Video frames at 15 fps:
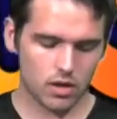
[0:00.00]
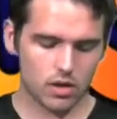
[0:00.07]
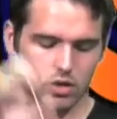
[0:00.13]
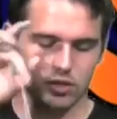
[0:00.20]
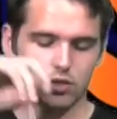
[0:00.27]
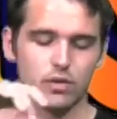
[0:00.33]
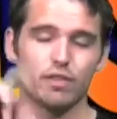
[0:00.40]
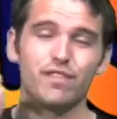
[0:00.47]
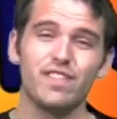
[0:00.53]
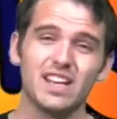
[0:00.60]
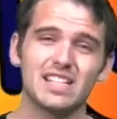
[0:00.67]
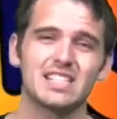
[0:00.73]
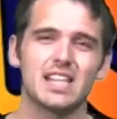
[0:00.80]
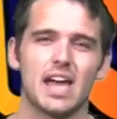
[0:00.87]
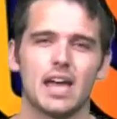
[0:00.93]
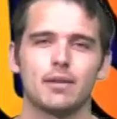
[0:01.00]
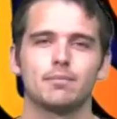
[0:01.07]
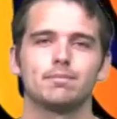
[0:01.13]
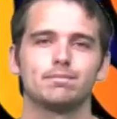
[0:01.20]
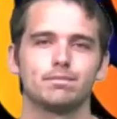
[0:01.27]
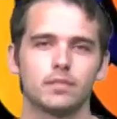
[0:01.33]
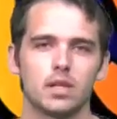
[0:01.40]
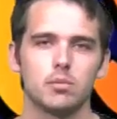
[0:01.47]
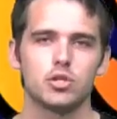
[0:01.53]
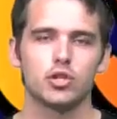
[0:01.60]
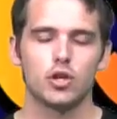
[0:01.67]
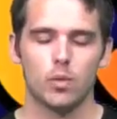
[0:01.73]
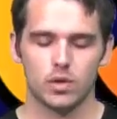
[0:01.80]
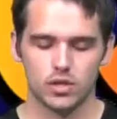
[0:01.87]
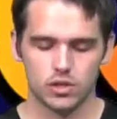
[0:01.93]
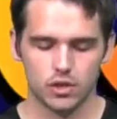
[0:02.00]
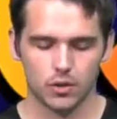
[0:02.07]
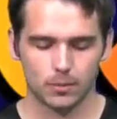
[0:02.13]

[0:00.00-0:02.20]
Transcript: So to fix that, let me show you what to do.